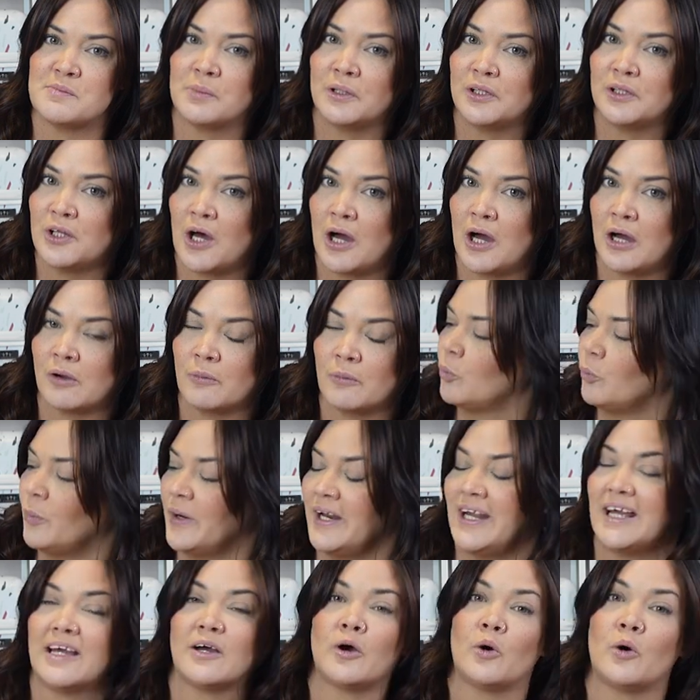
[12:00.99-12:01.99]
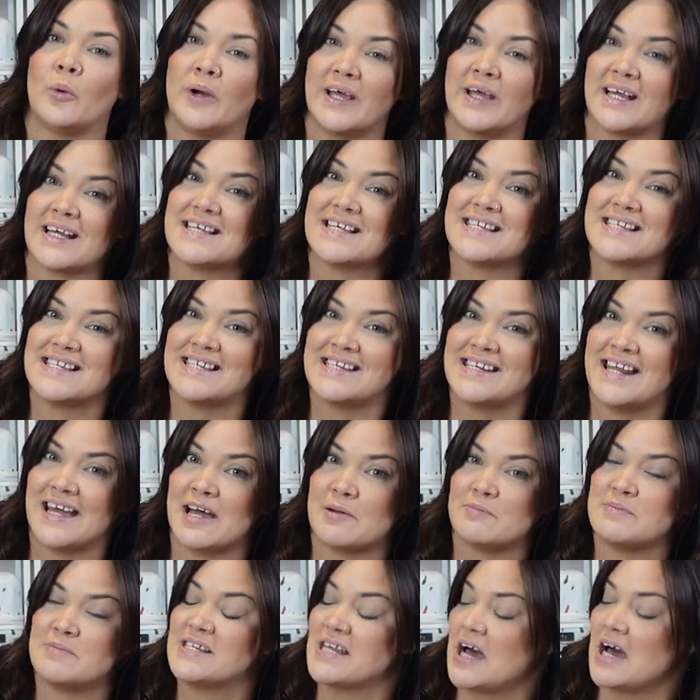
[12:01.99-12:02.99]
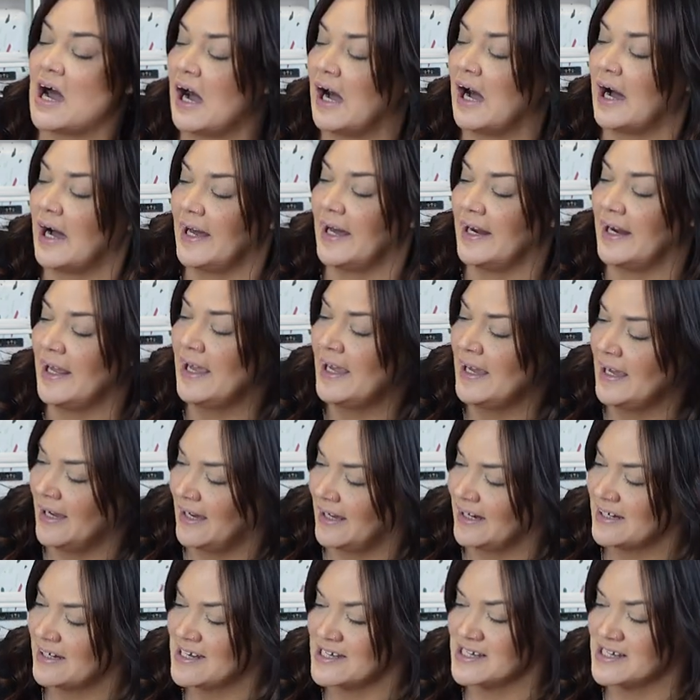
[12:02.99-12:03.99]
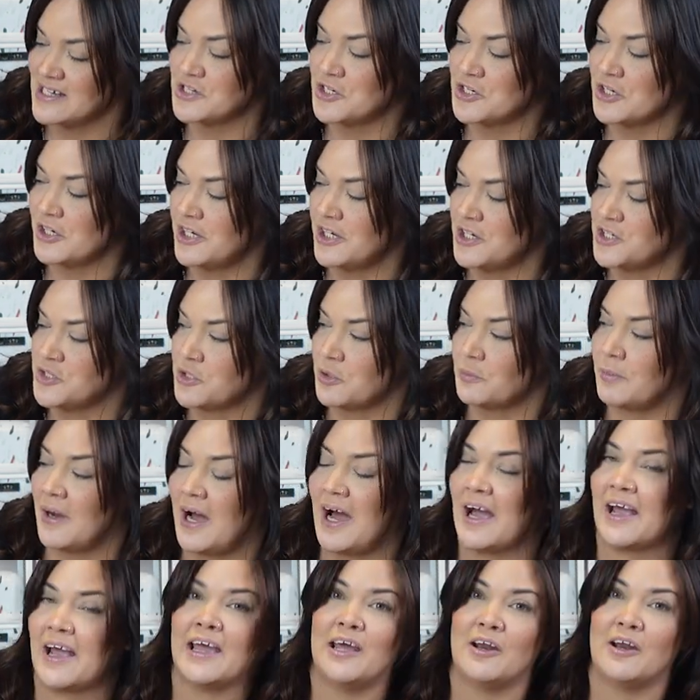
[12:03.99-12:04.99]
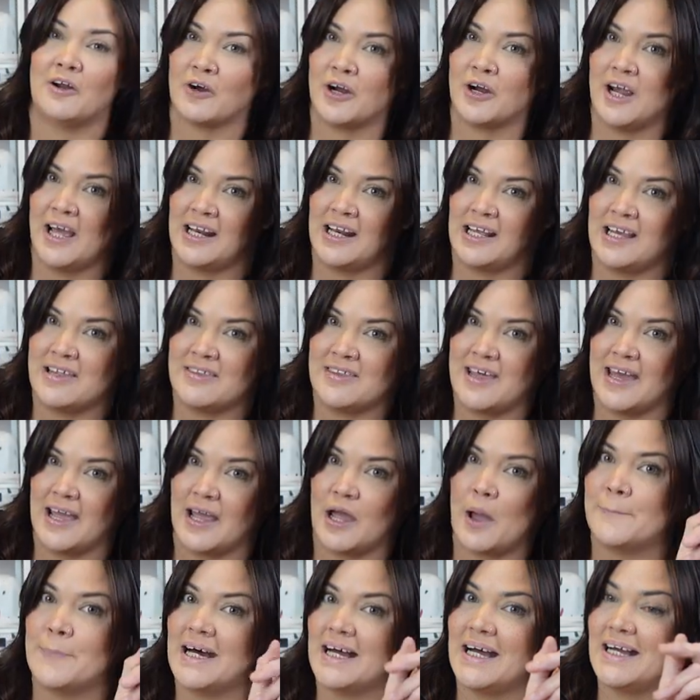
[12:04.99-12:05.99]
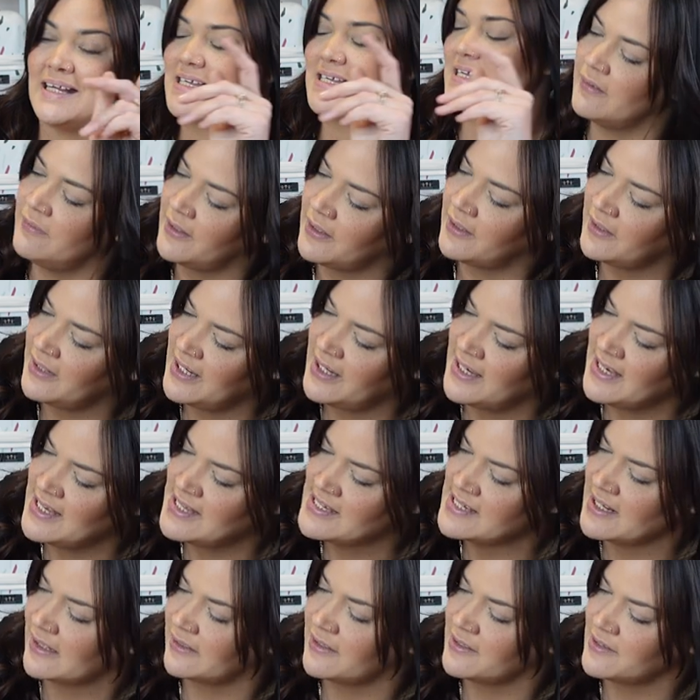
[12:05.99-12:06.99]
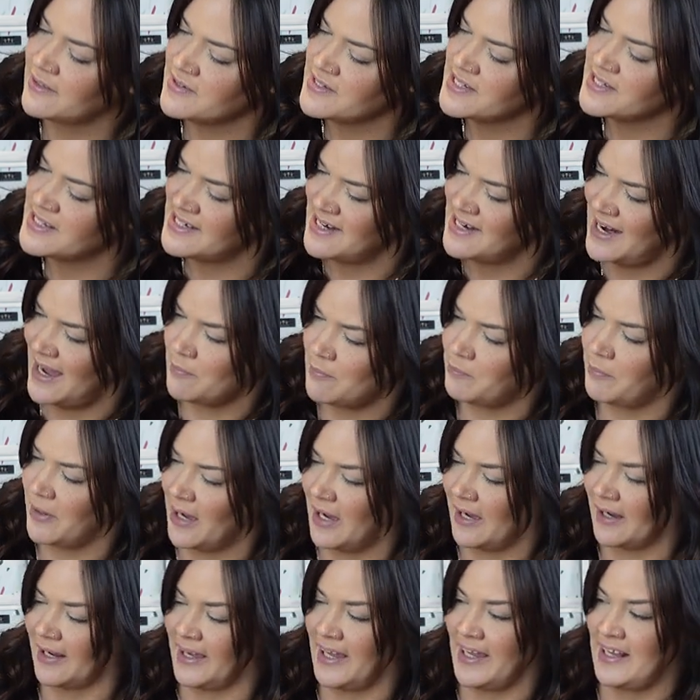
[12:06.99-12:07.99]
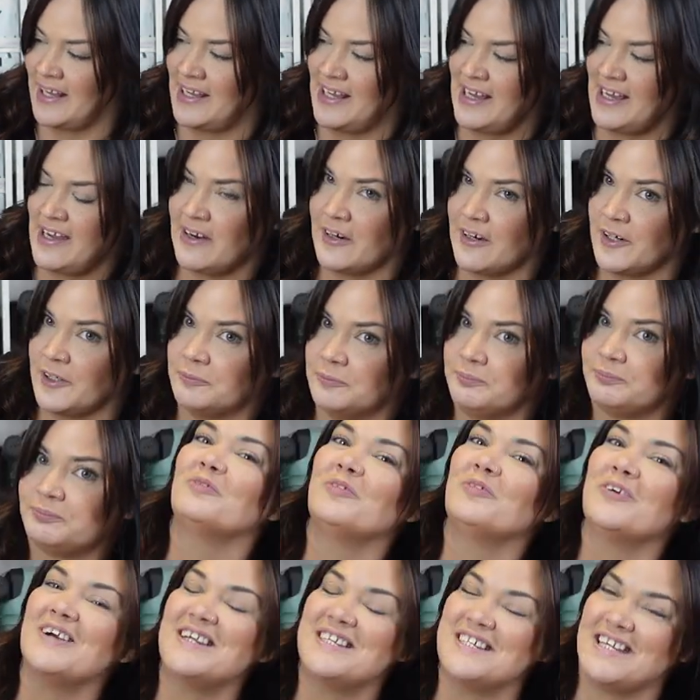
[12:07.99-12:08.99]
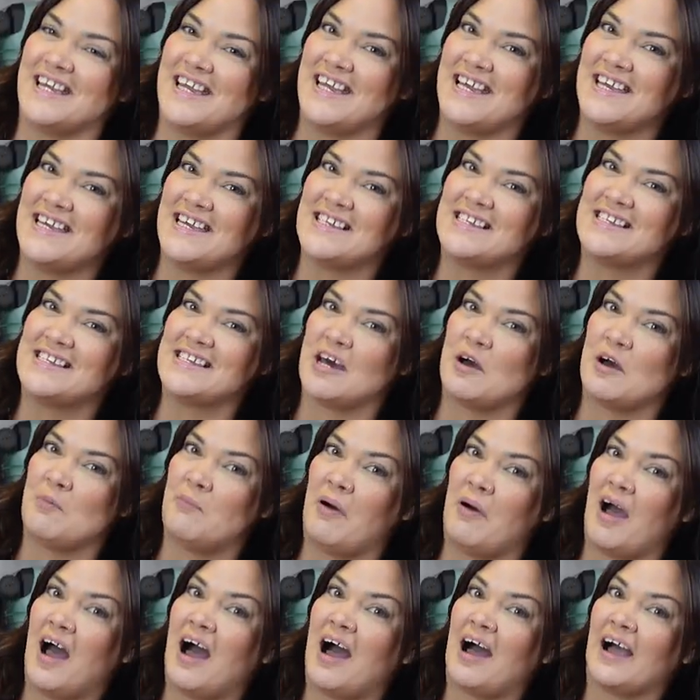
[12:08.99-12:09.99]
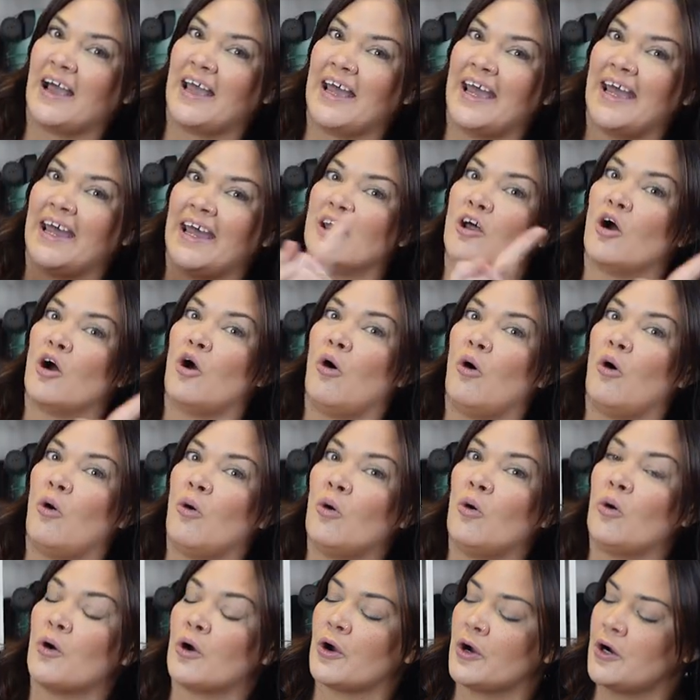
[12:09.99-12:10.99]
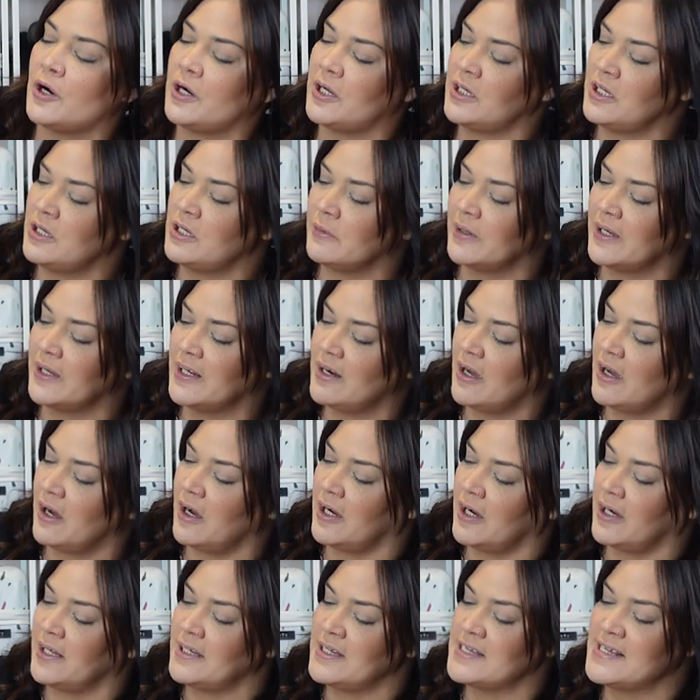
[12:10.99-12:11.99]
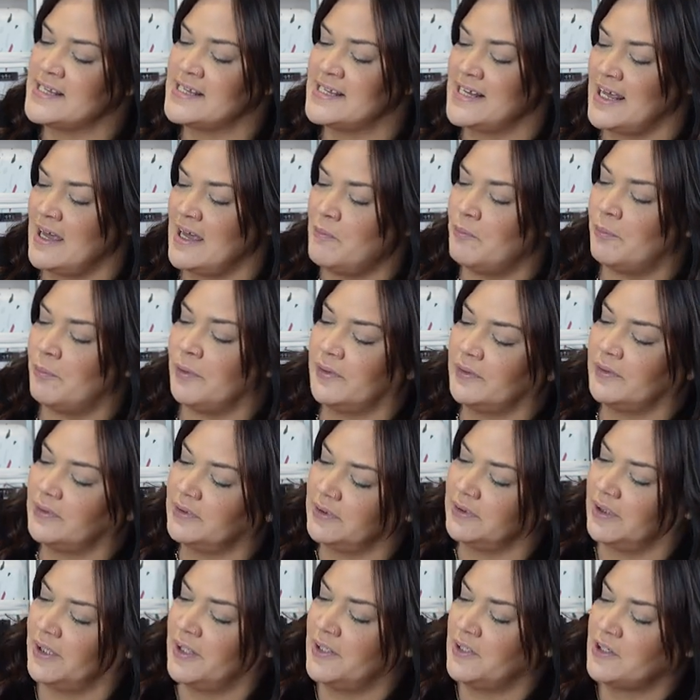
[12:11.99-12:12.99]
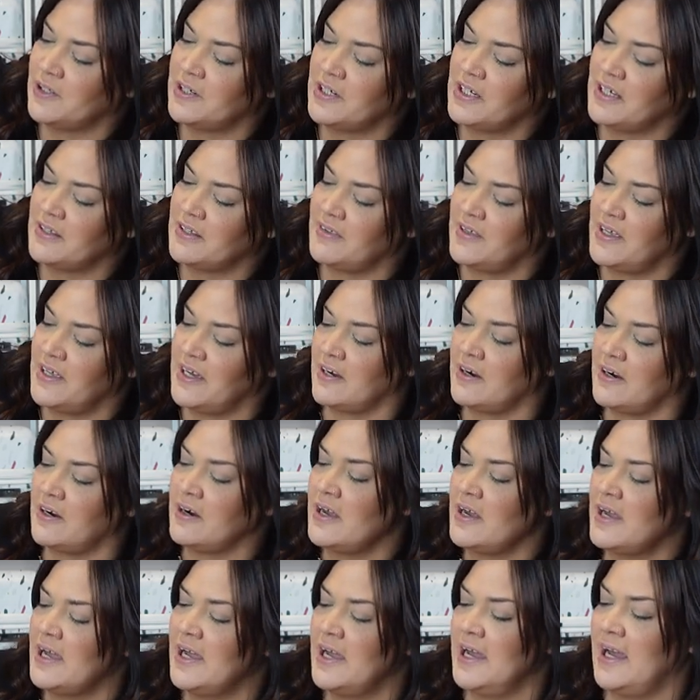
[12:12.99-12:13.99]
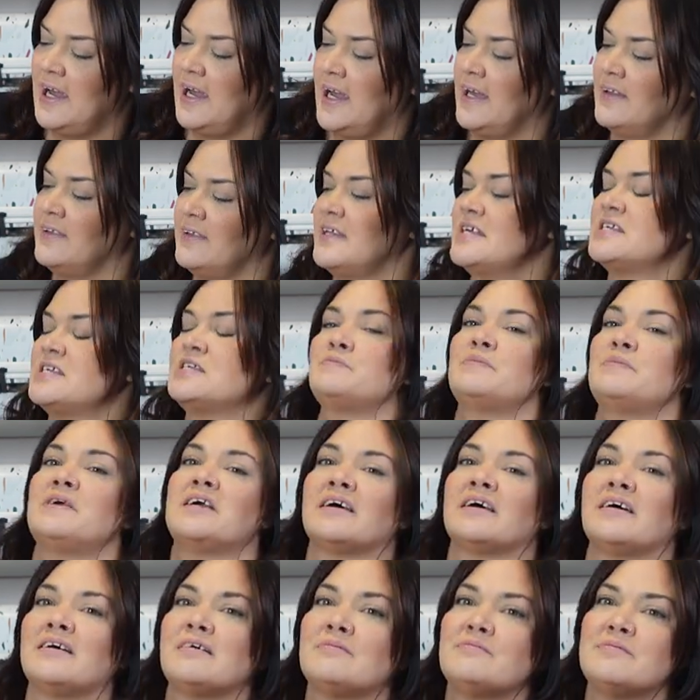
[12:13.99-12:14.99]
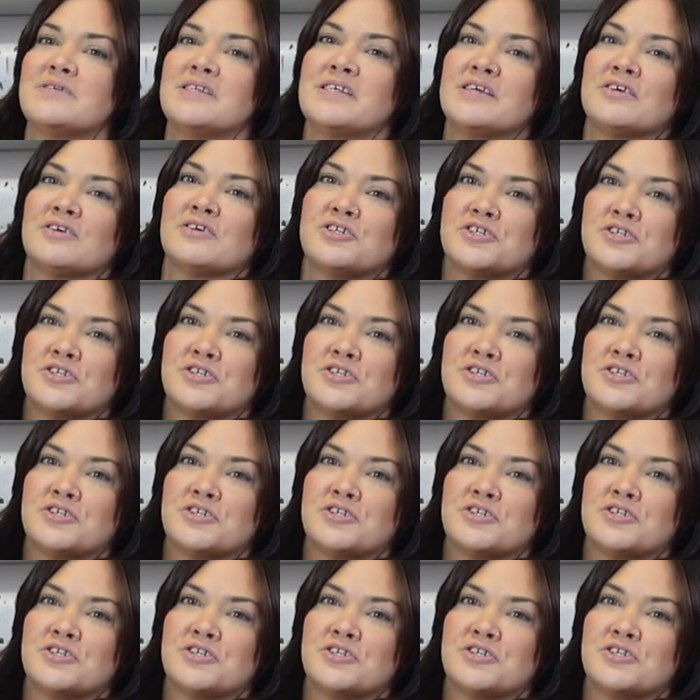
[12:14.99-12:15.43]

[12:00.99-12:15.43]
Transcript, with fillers: belong when it quick snaps on and it doesn't turn into a pocket or anything. But there is a little snap pocket here which is a pocket, or you can unzip underneath here and this becomes your